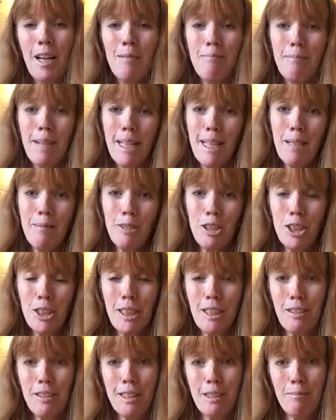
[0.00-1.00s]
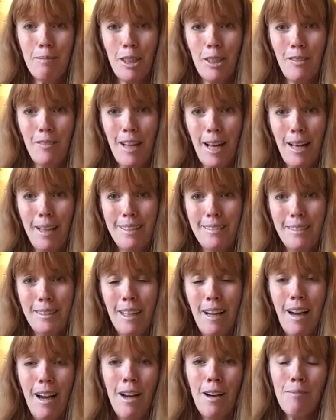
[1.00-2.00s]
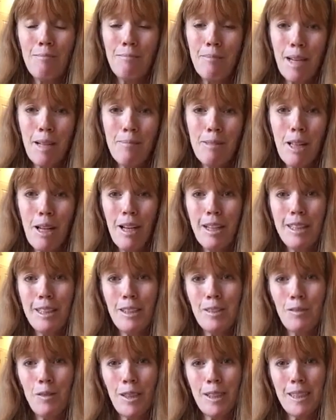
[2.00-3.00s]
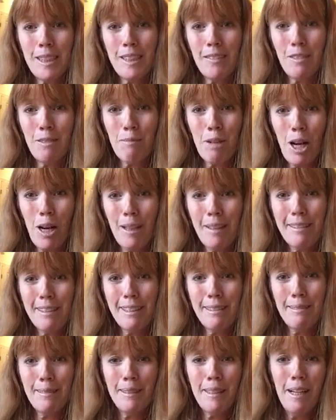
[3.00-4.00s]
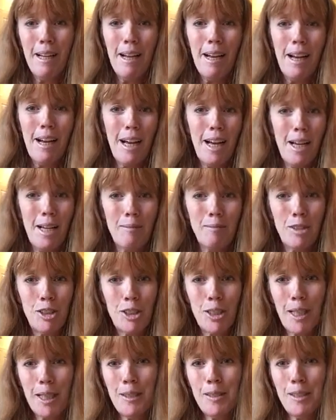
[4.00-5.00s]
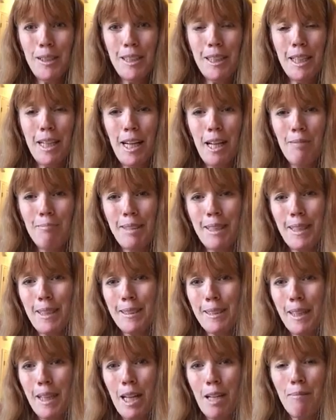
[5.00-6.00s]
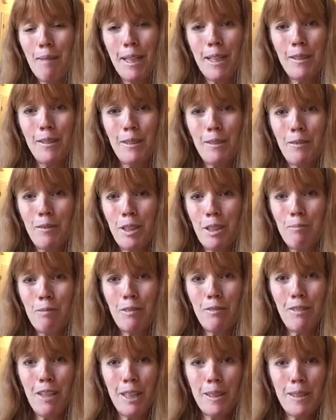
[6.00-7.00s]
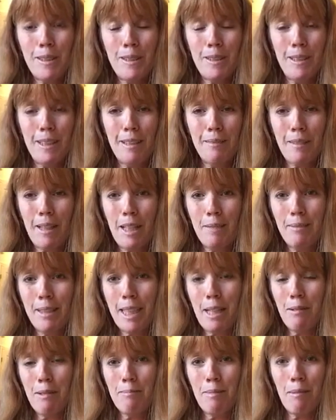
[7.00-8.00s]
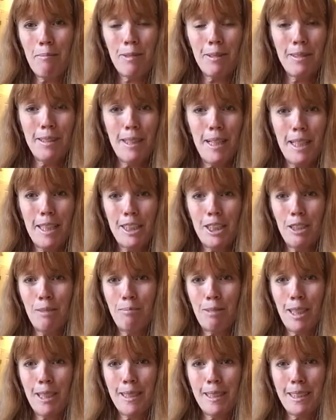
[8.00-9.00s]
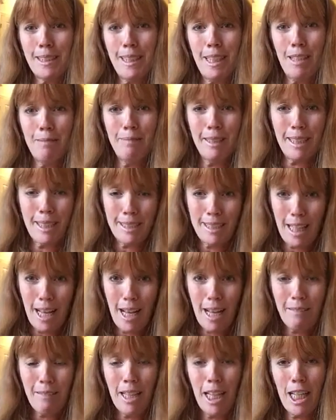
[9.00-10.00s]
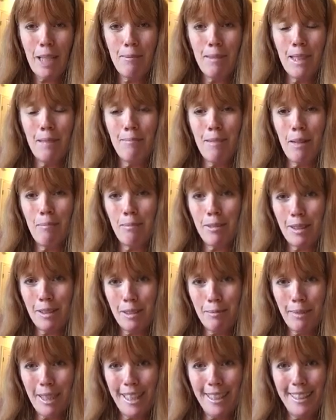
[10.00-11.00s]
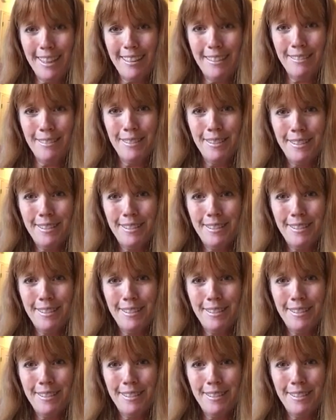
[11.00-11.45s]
My name is Sharon Bovat. My blog is Voice of a Moderate. I'm changing it up because I got to make it look real professional. I've got to become a member of the National Press Club because I've got to be a member of the media.